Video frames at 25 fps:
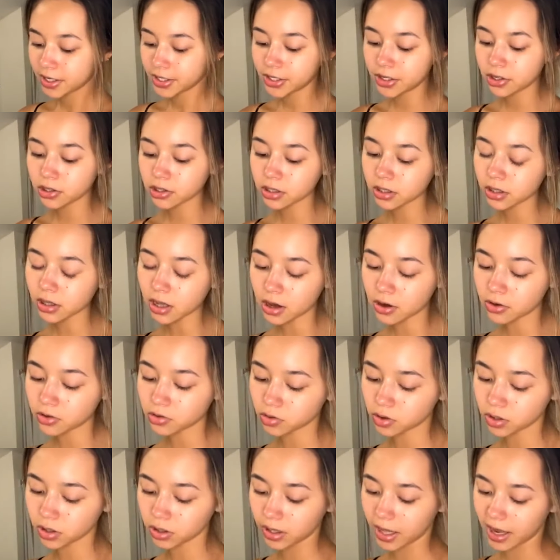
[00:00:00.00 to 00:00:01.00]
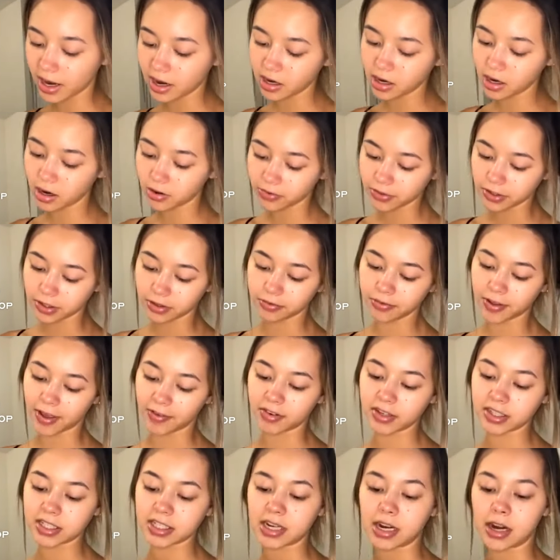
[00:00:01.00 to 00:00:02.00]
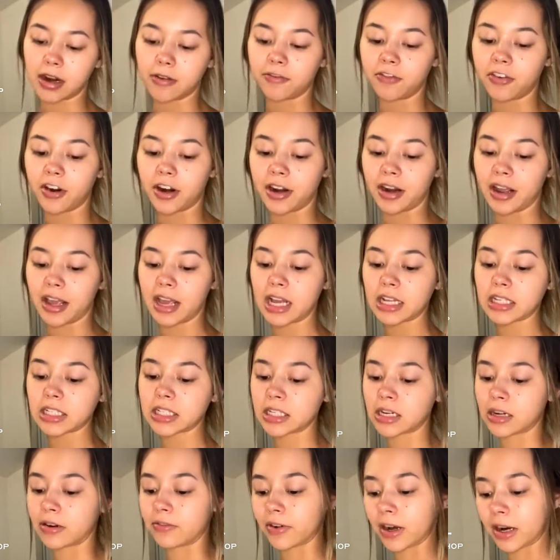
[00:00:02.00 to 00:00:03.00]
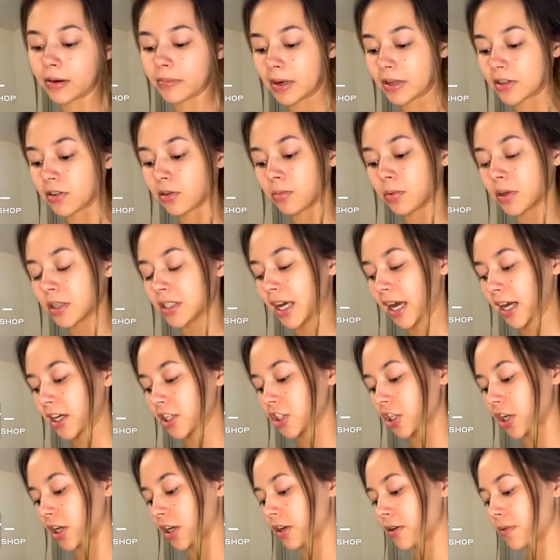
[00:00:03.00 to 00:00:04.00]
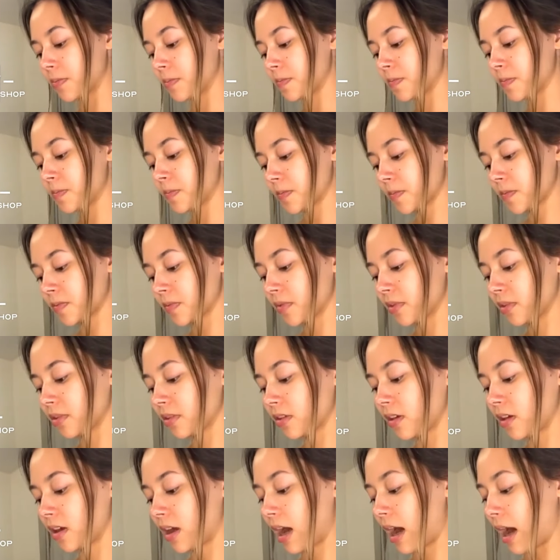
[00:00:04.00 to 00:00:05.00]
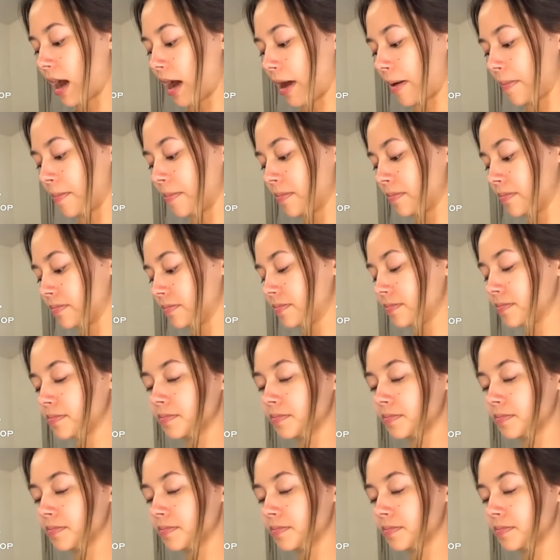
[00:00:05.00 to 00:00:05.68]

Use a loan or layer of your favorite serum for enhanced environmental protection. Um,